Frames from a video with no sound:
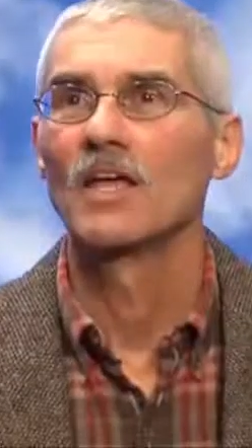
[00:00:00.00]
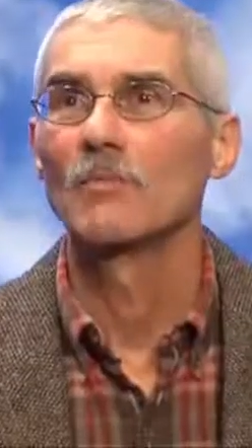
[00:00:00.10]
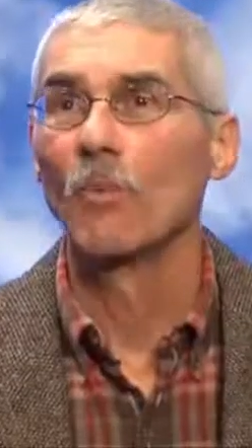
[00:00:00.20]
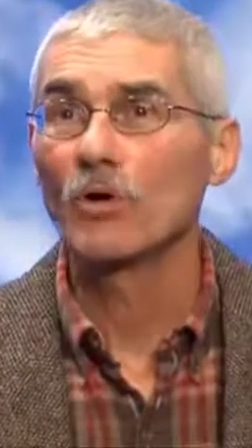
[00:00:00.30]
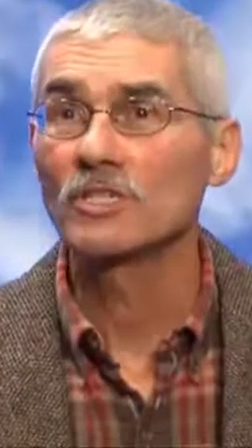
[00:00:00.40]

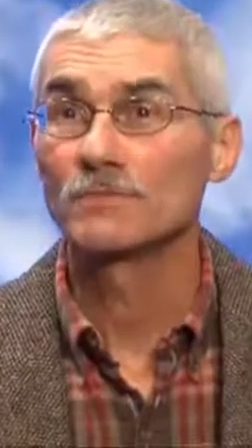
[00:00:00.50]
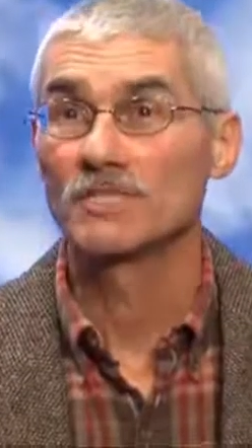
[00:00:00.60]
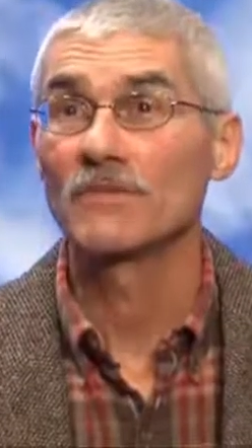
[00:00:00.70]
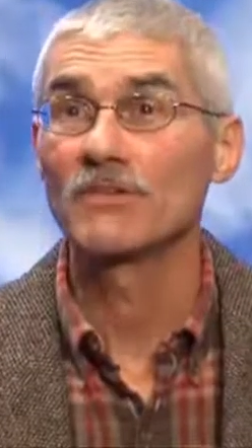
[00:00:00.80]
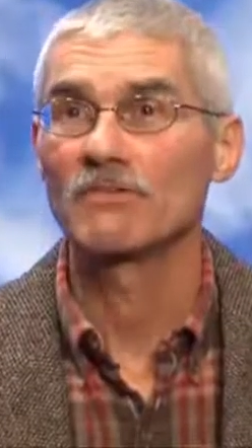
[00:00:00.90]
More
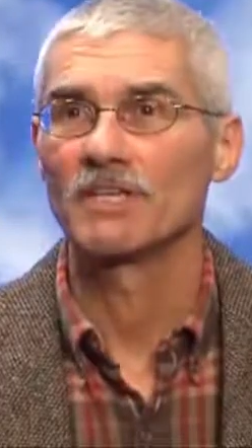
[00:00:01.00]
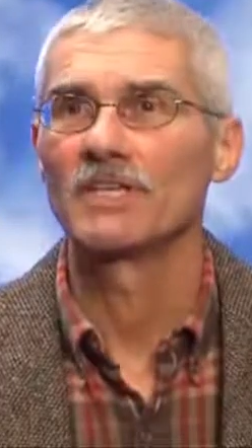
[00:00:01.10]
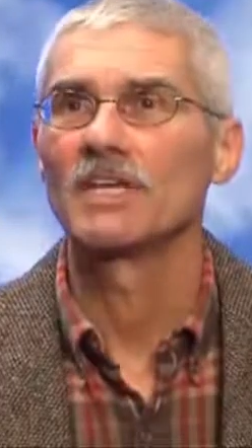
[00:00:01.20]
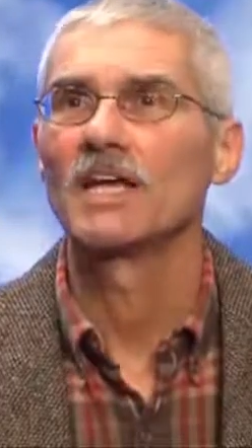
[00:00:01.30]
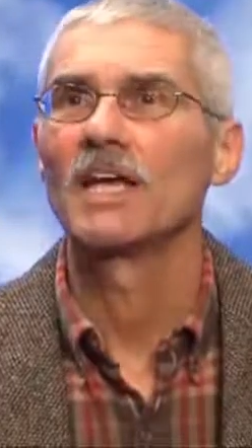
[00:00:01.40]
specifically,
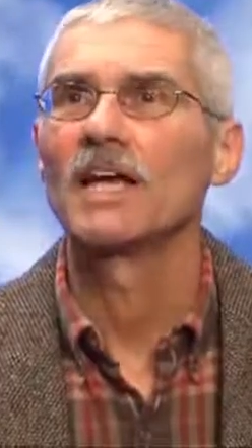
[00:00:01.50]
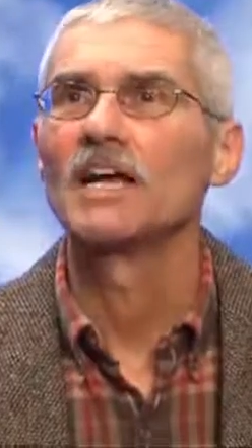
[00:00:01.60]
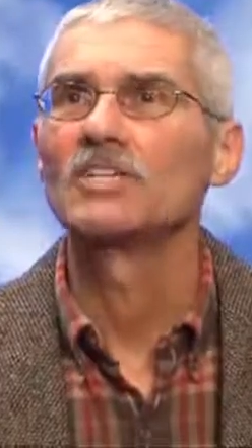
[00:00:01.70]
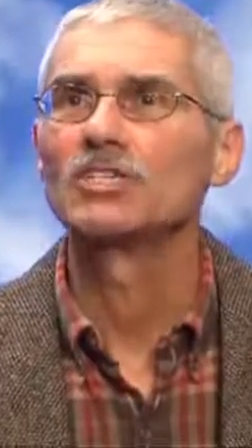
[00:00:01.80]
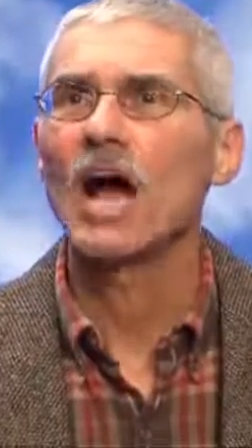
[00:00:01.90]

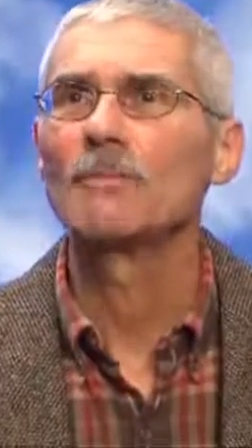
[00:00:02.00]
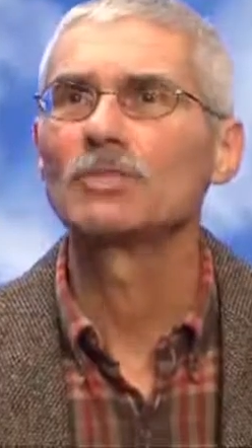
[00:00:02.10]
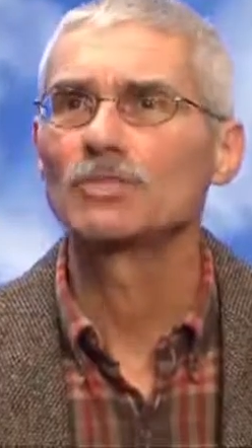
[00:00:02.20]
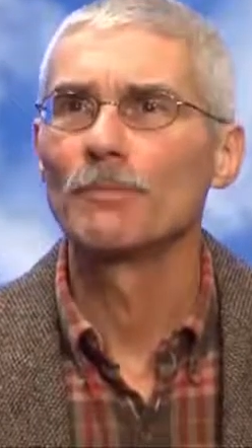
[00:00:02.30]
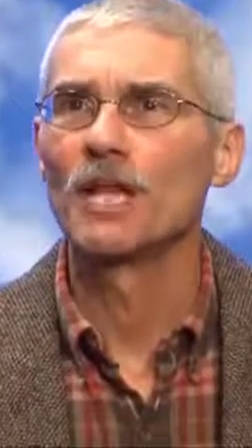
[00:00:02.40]
job
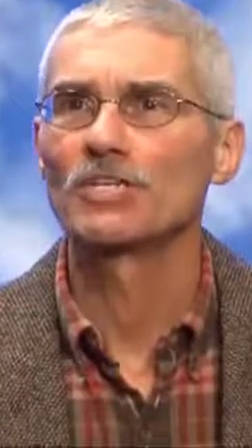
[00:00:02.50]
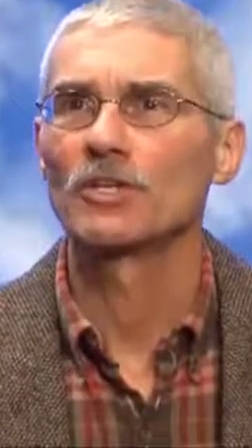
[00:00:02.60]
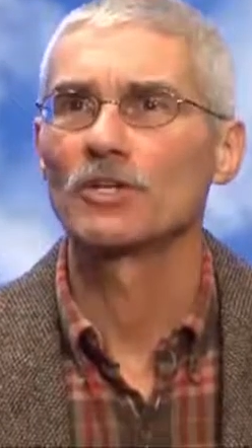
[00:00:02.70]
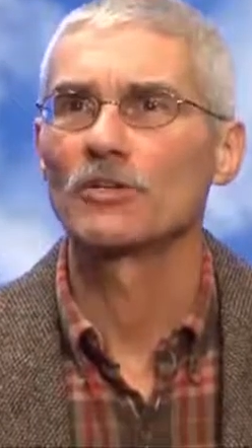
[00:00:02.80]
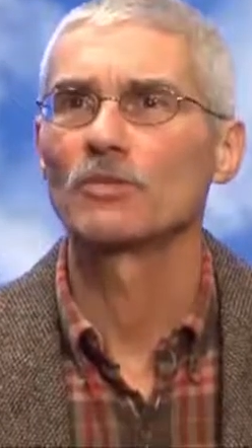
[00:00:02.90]
discrimination
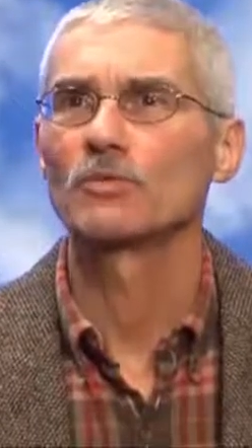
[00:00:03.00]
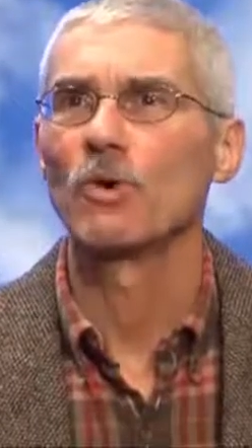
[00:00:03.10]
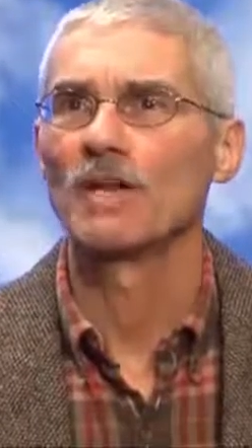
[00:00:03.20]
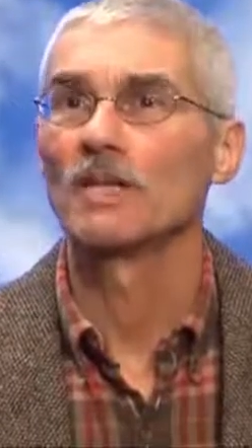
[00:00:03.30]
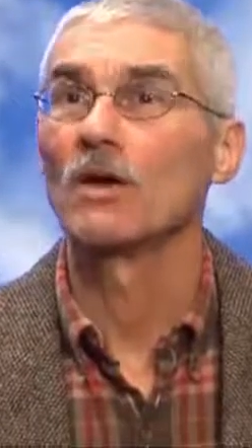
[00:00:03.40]
occurs
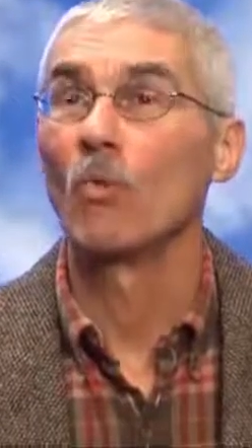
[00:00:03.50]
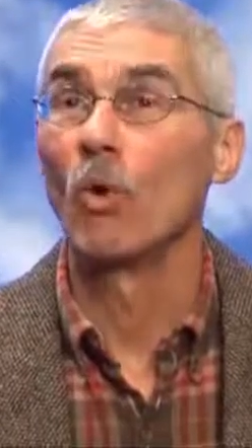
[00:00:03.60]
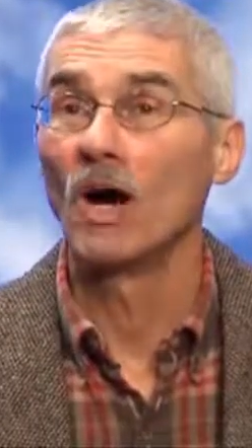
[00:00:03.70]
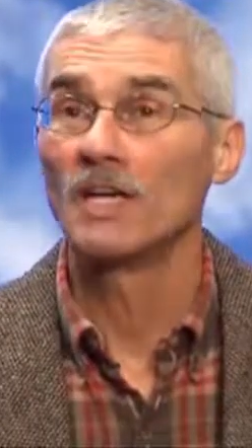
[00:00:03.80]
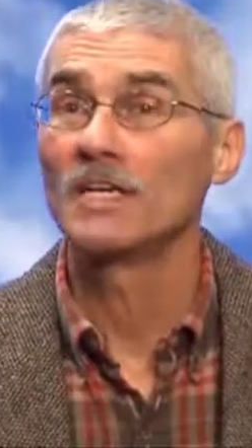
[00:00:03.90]
when
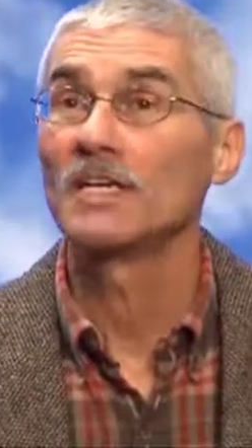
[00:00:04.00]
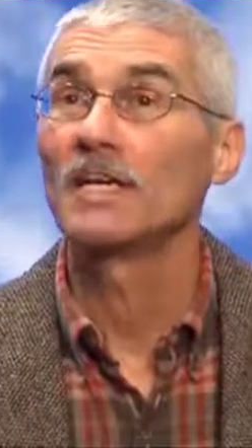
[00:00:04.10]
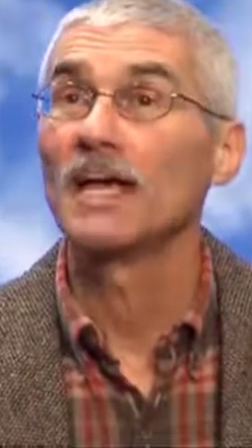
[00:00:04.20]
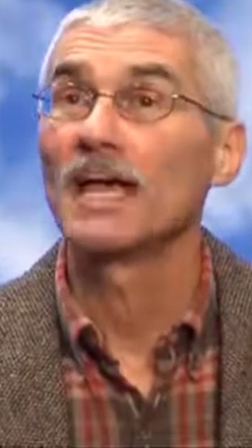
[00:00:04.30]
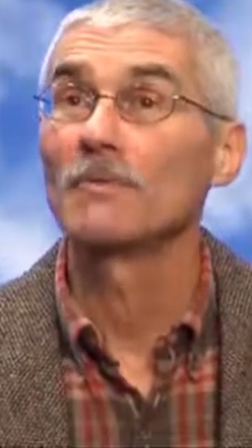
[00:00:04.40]
1.
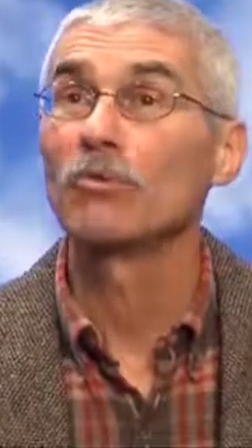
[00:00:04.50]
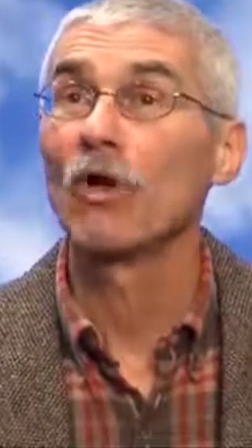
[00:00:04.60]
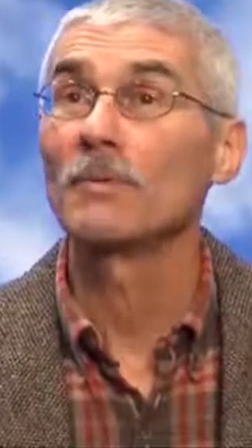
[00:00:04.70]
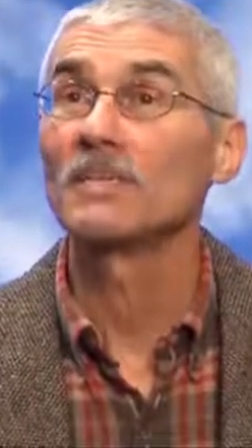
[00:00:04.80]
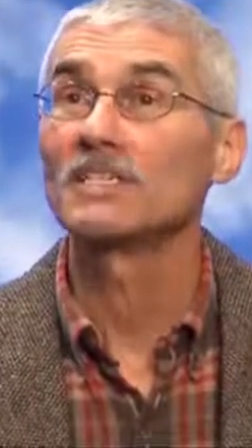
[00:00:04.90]
An
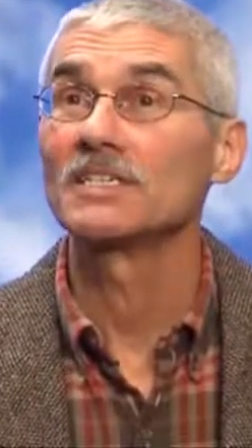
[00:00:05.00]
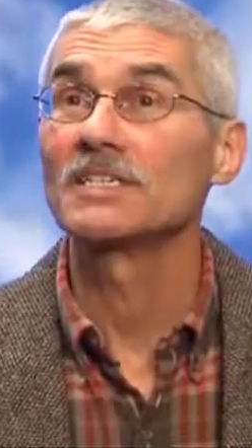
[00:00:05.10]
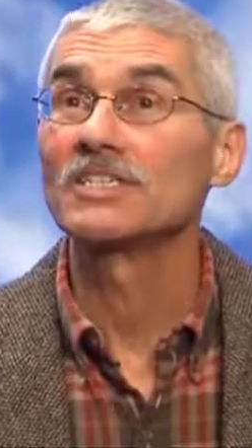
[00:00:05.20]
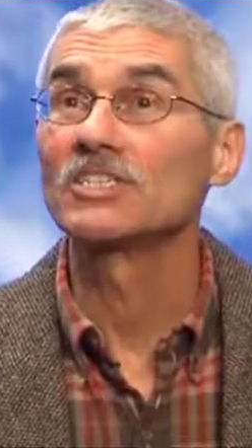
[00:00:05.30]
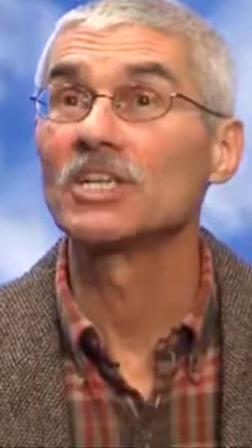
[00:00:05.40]
employment
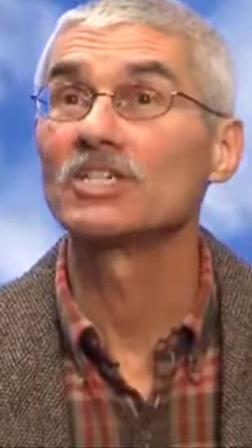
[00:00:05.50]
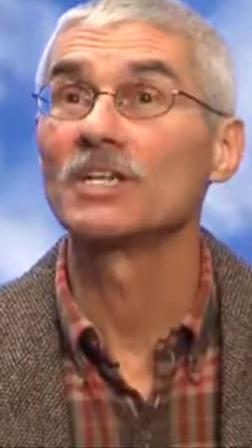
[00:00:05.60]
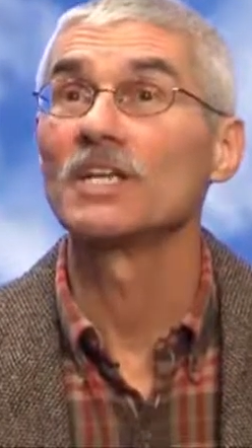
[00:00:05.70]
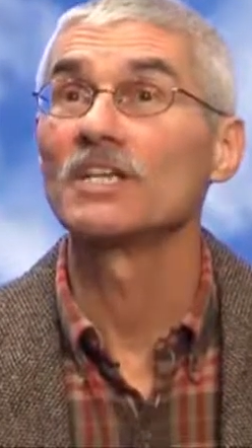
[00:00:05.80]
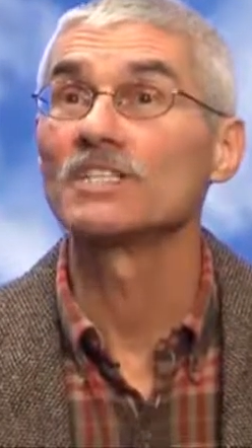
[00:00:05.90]

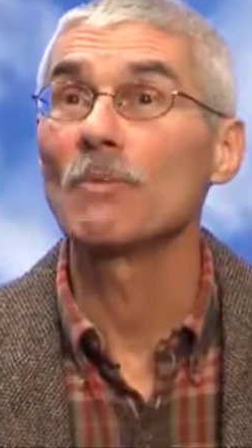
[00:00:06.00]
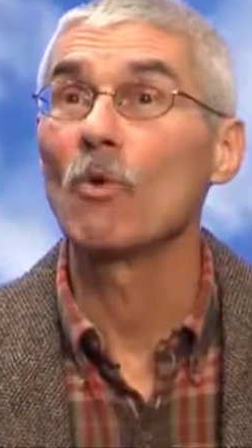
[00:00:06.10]
decision in some